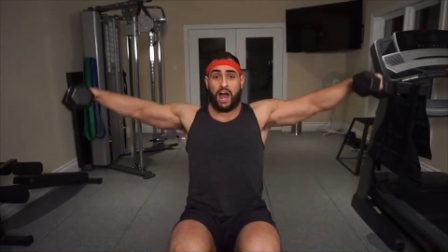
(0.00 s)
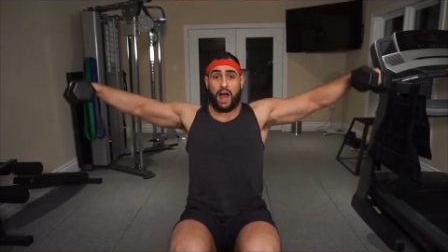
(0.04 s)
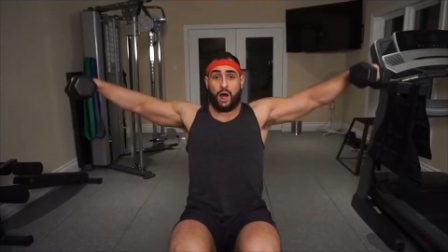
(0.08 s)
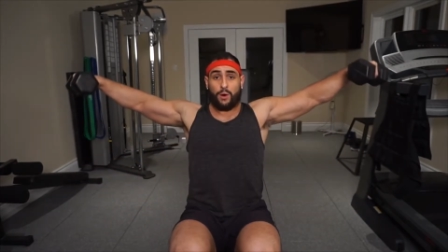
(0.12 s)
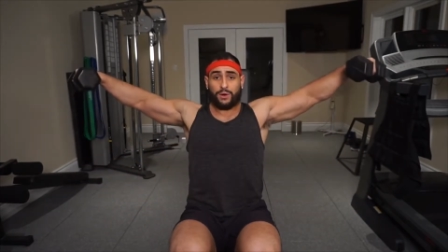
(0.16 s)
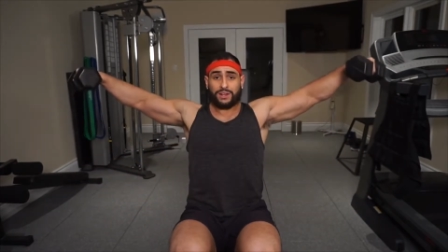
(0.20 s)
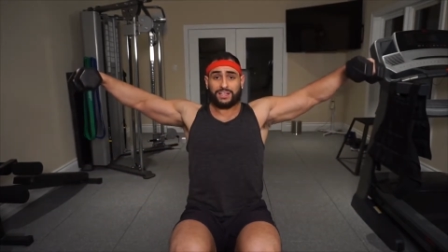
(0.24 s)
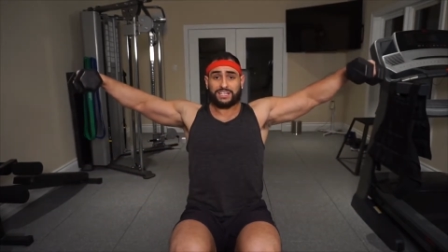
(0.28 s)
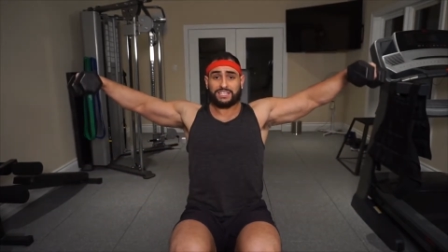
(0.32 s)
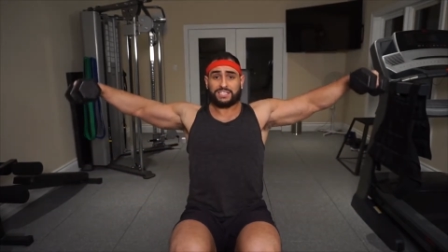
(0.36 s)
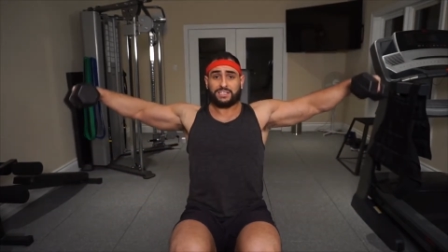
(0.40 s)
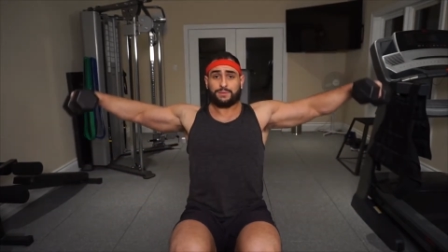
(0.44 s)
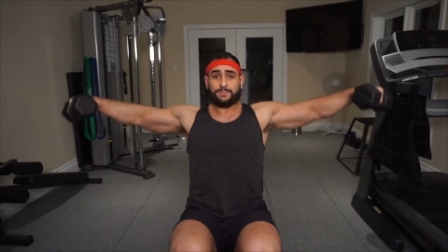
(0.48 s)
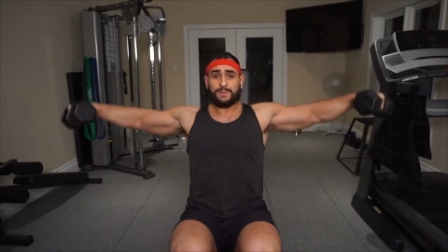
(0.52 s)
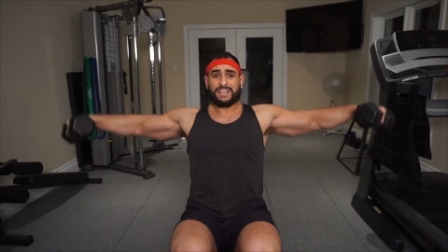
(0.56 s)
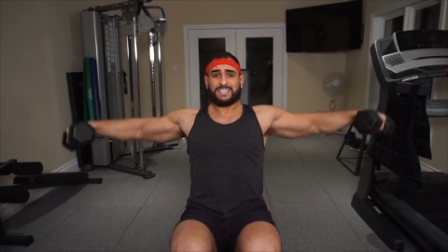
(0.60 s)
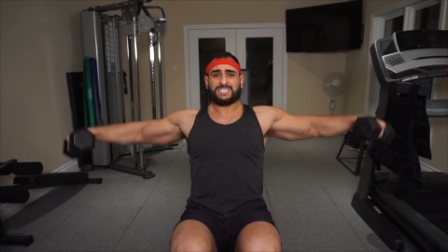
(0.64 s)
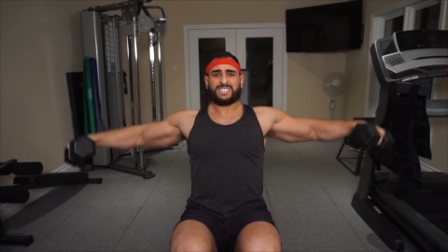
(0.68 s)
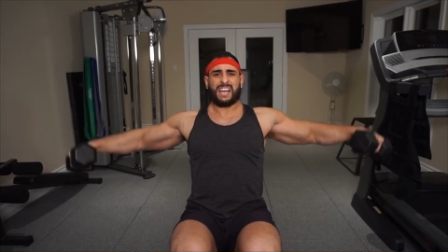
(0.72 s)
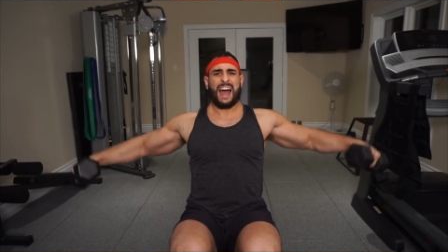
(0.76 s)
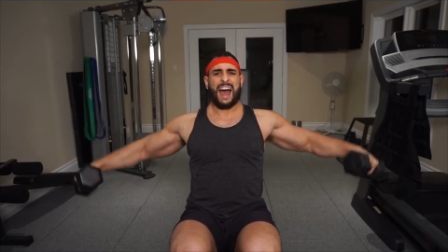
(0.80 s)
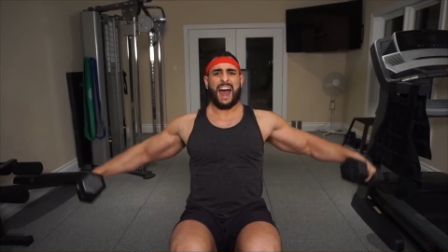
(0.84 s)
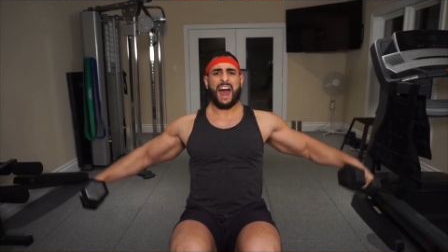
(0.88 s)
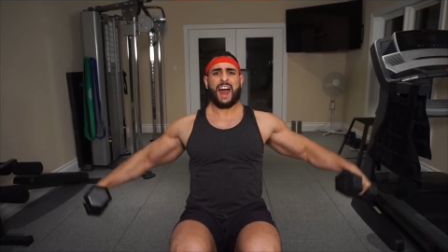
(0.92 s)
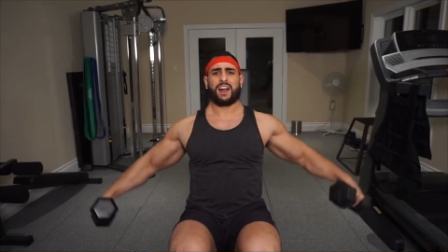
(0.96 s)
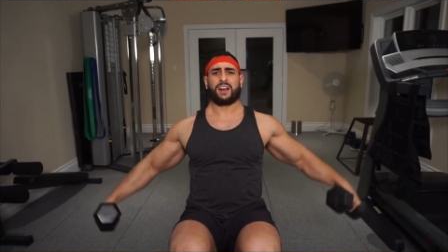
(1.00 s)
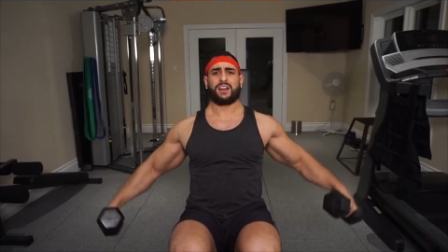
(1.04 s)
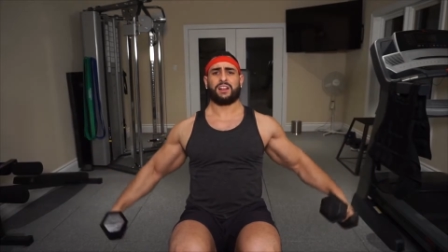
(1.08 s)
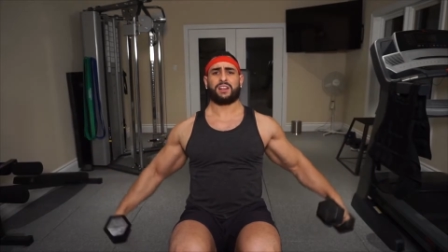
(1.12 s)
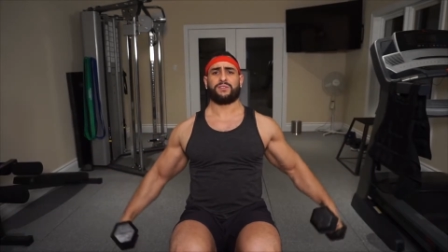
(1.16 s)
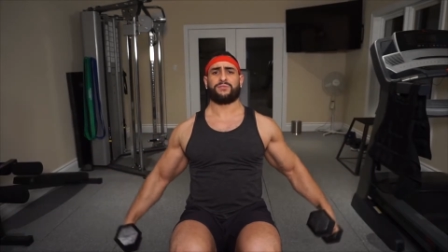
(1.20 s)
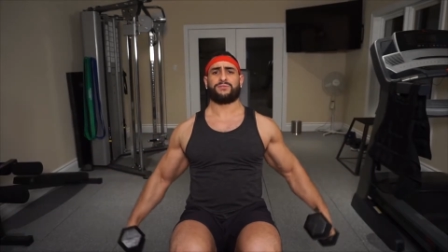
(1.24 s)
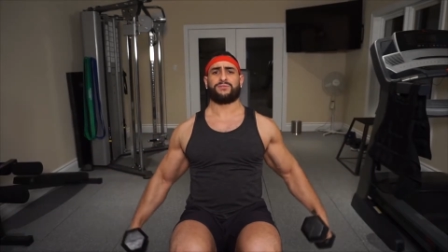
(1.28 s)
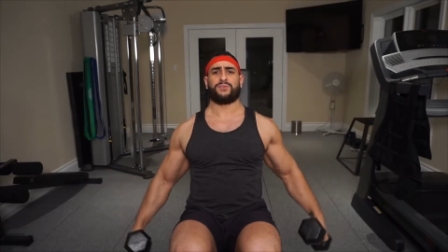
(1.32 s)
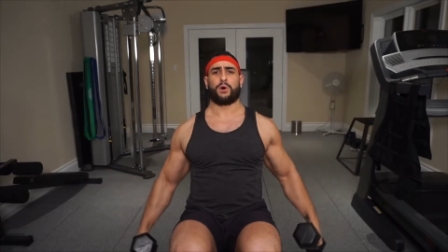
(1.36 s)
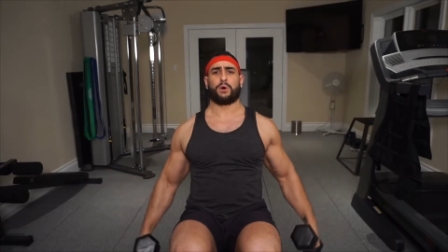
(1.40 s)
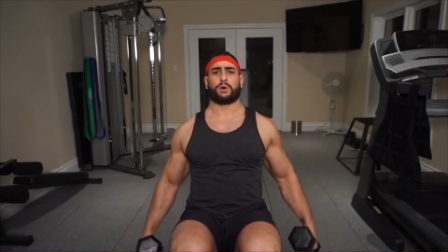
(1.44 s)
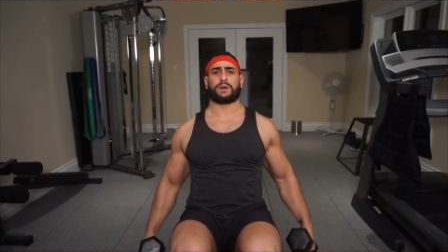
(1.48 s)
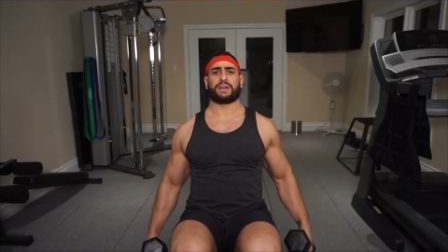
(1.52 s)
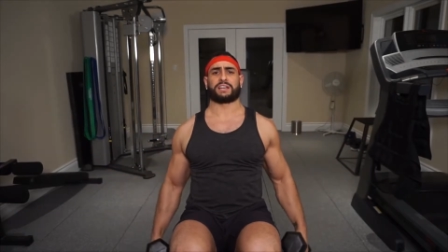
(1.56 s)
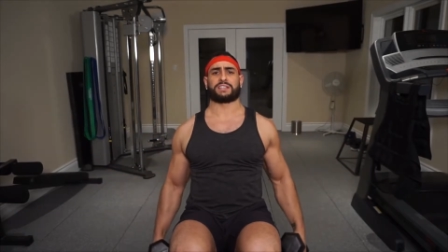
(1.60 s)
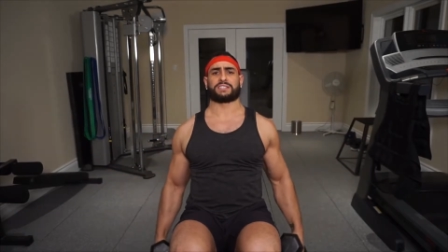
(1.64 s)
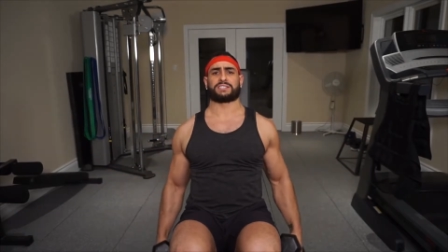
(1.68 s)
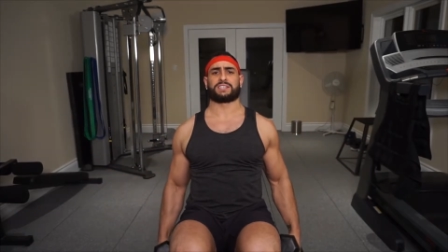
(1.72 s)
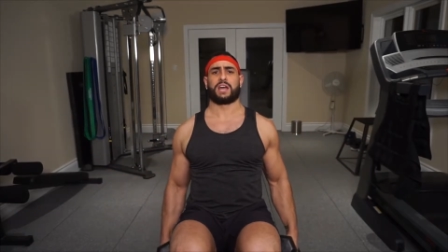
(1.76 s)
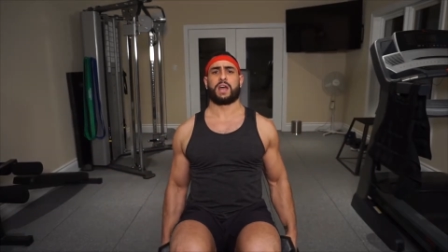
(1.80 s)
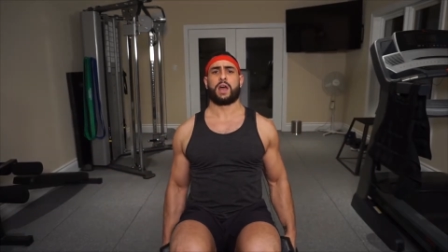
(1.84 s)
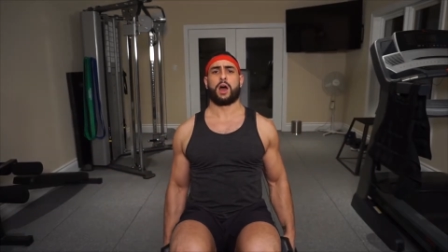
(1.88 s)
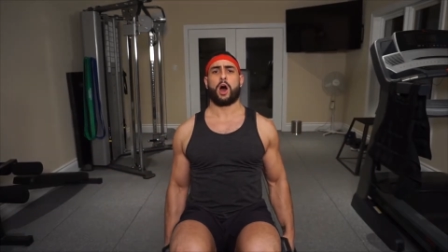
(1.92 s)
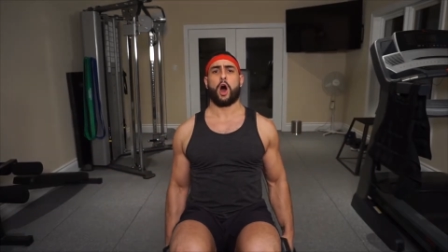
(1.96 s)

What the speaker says: I want this to be entirely focused